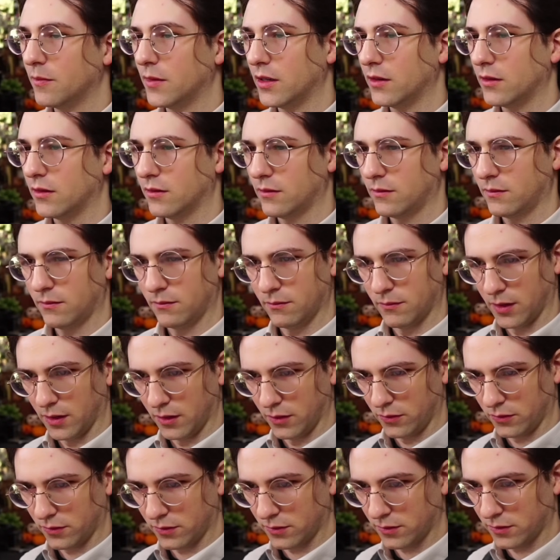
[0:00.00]
min-
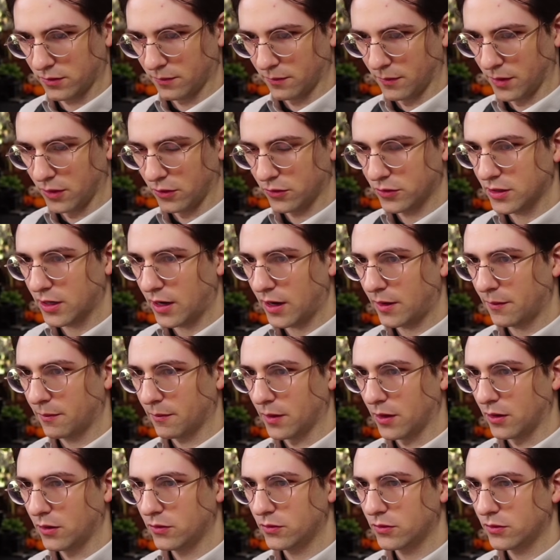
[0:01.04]
minutia, minutiae,
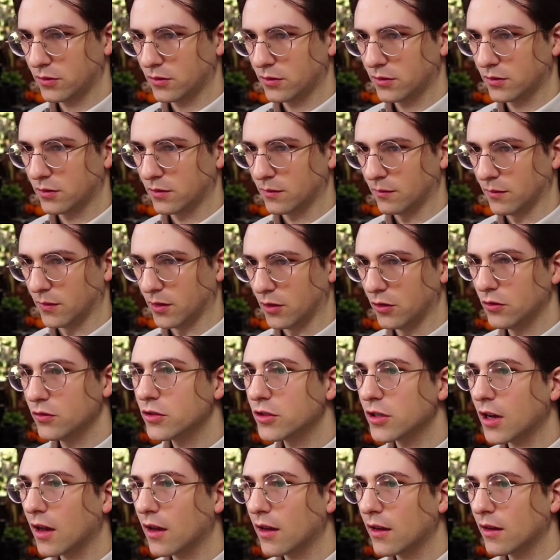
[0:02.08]
minutia,
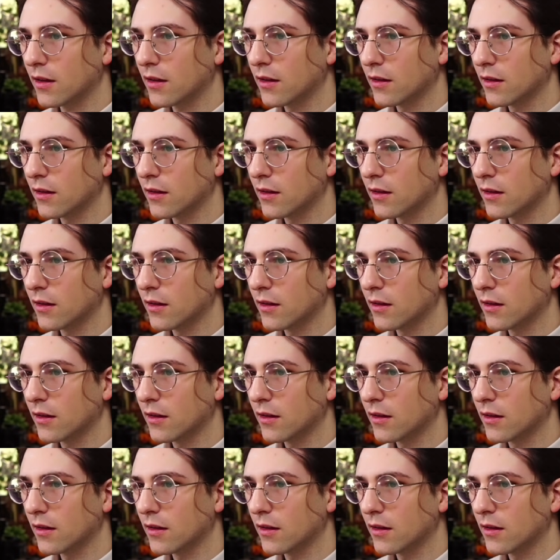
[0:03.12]
minutia,